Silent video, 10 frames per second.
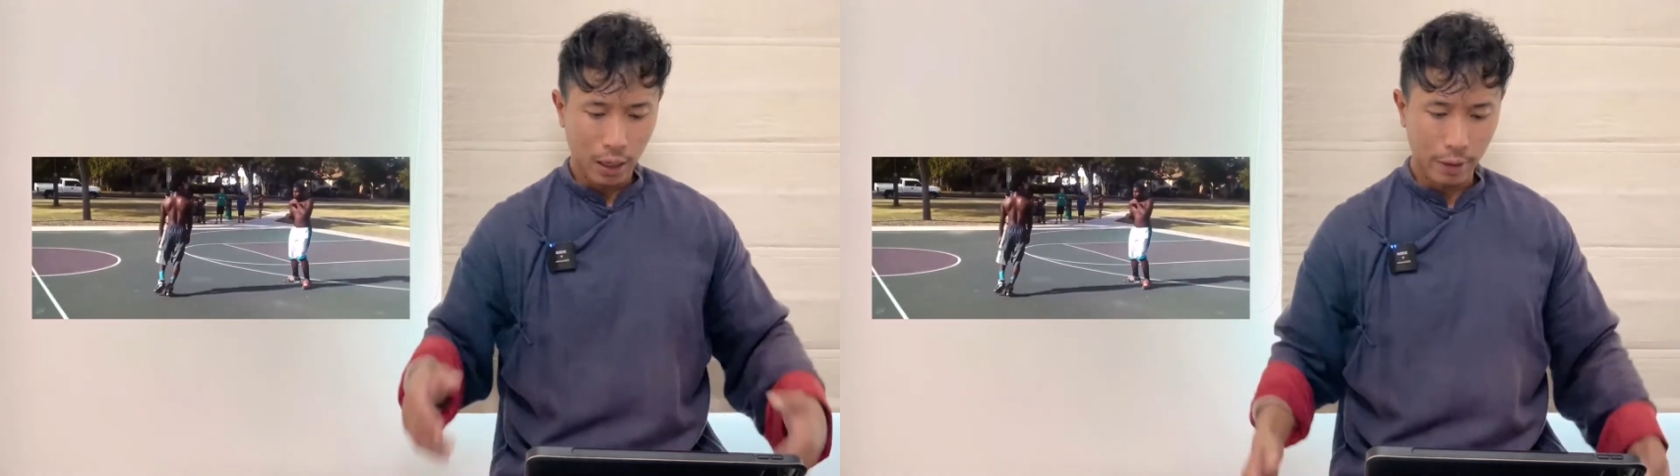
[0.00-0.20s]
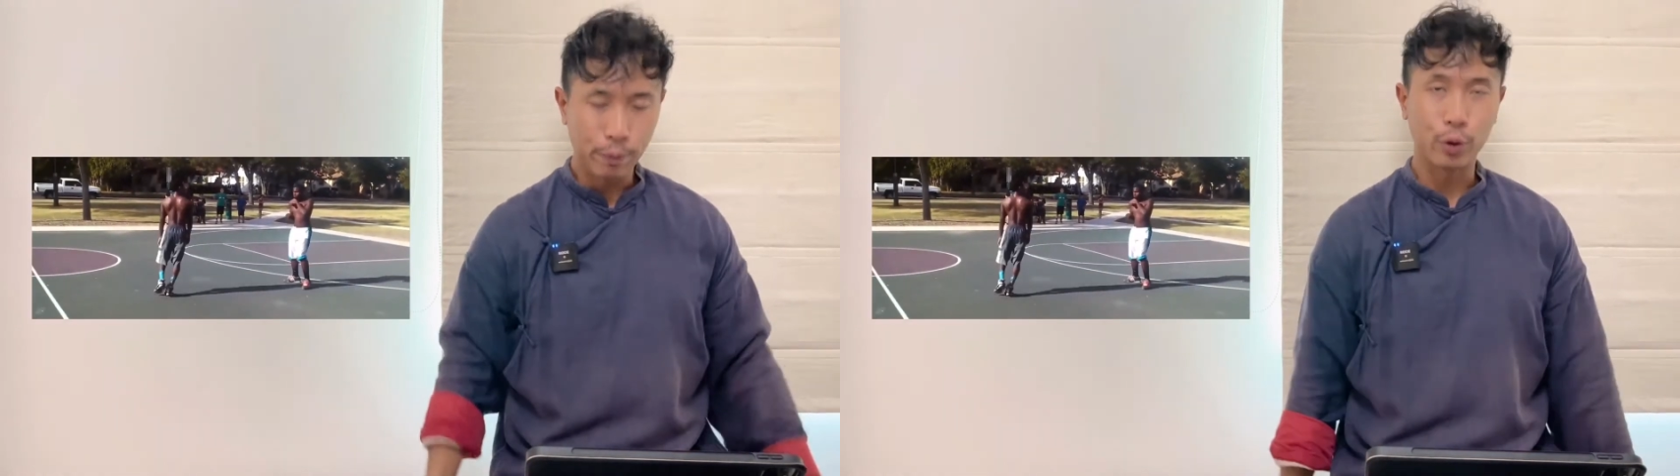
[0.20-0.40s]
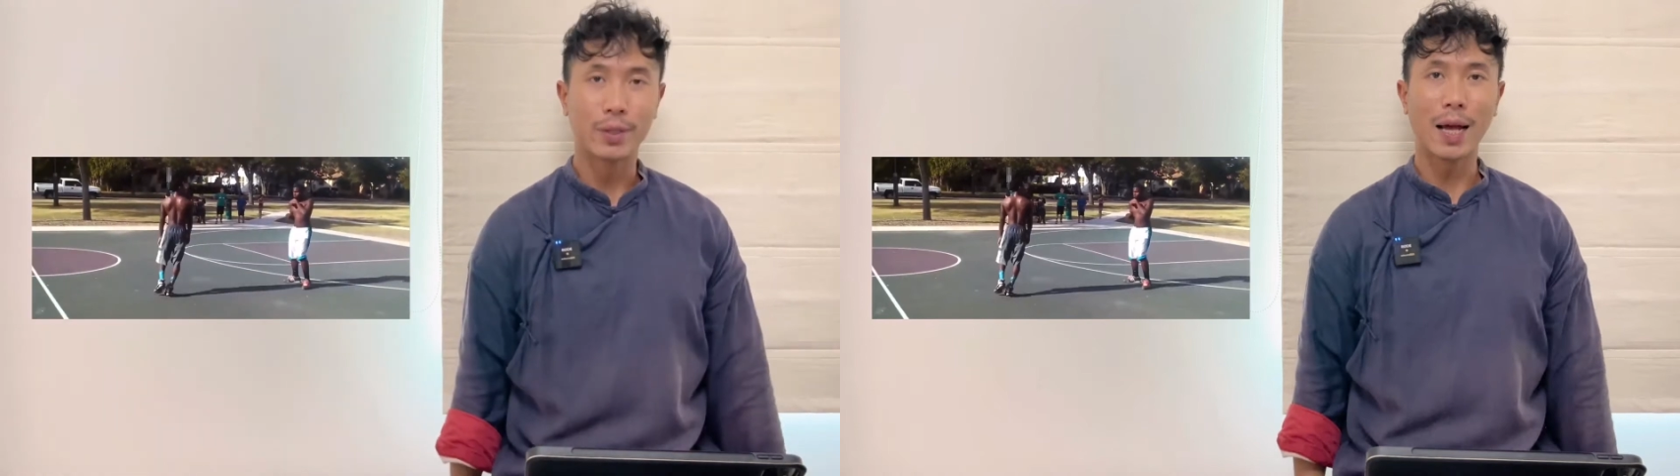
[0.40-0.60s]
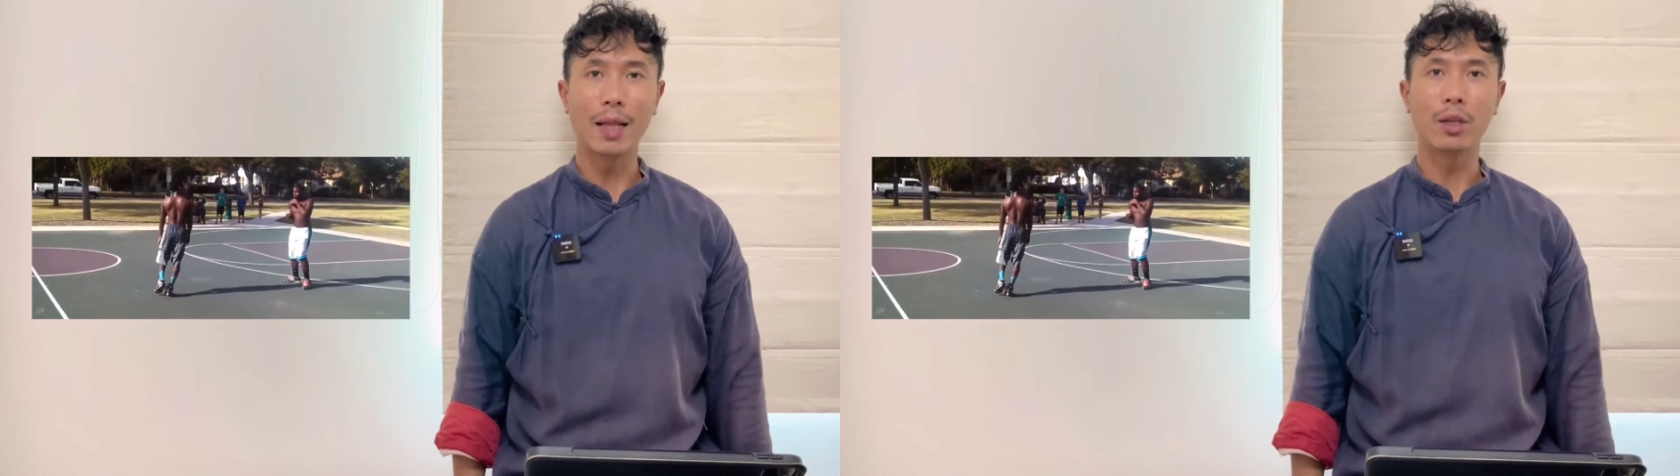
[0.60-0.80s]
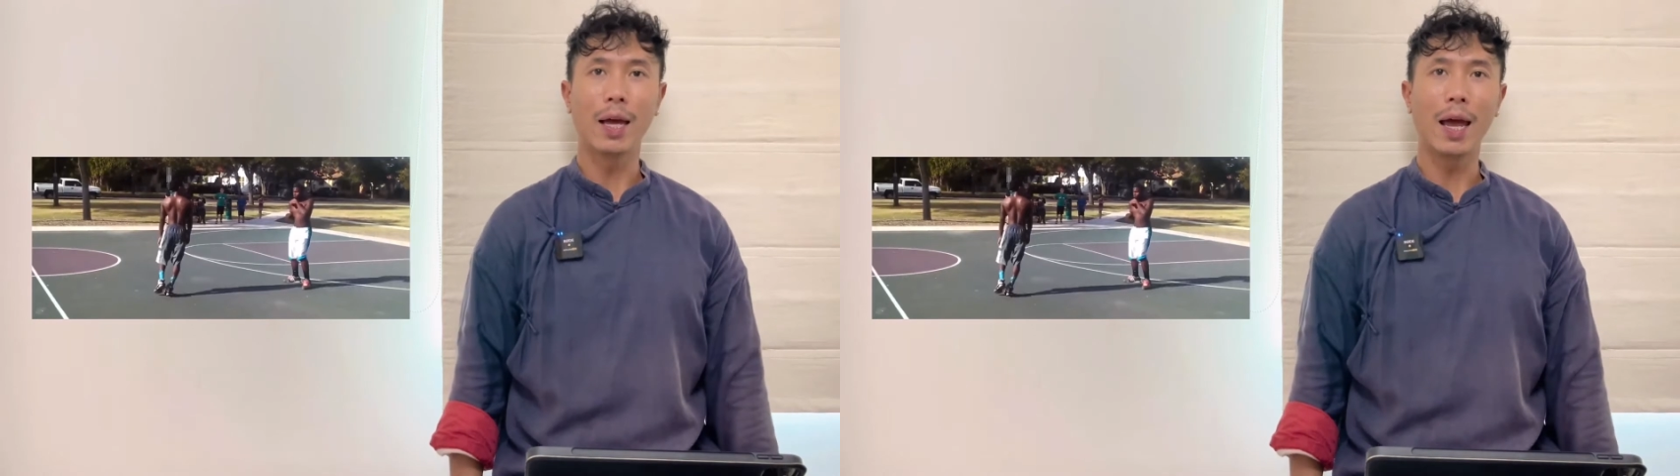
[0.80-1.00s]
He put
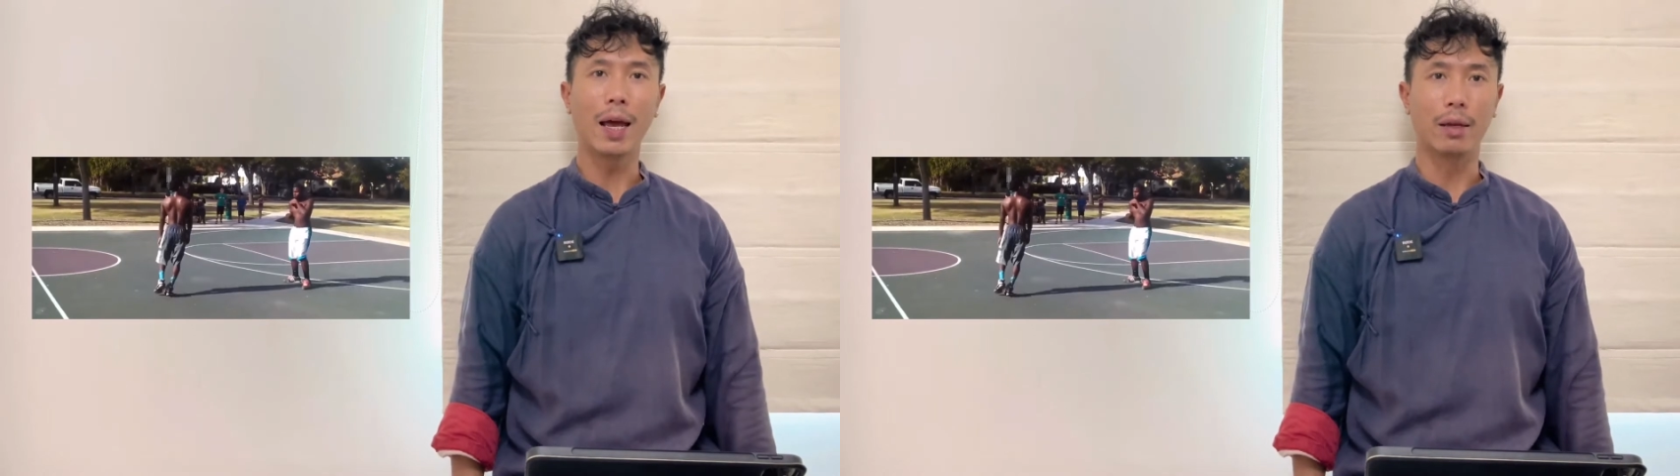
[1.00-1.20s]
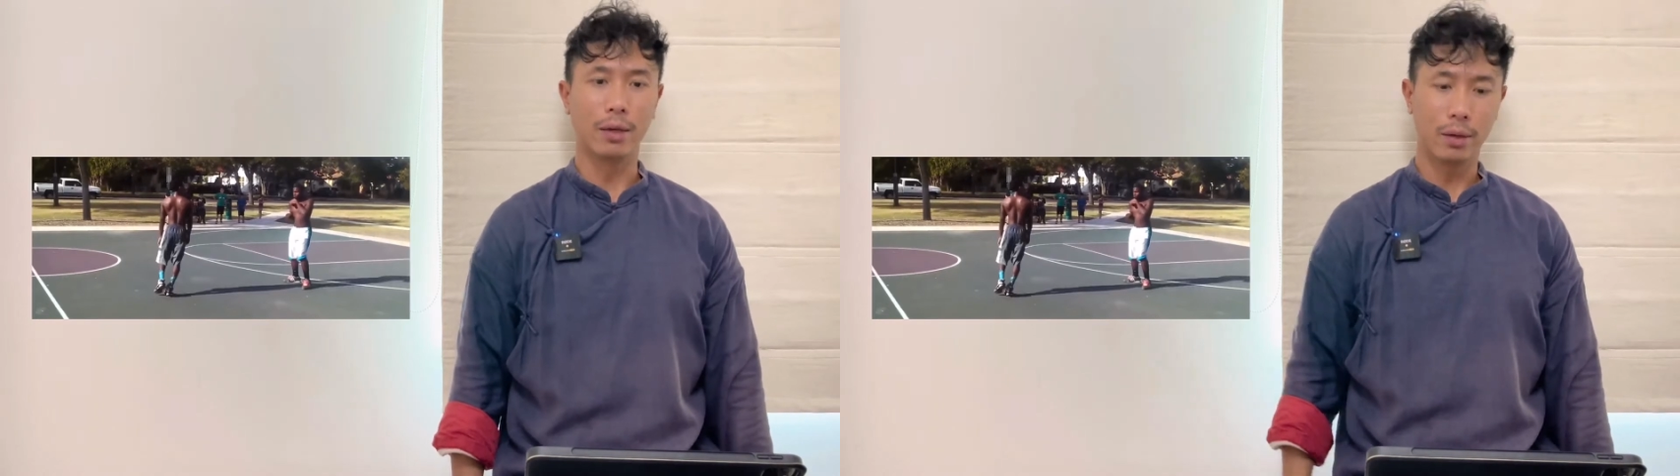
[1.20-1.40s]
down the hand.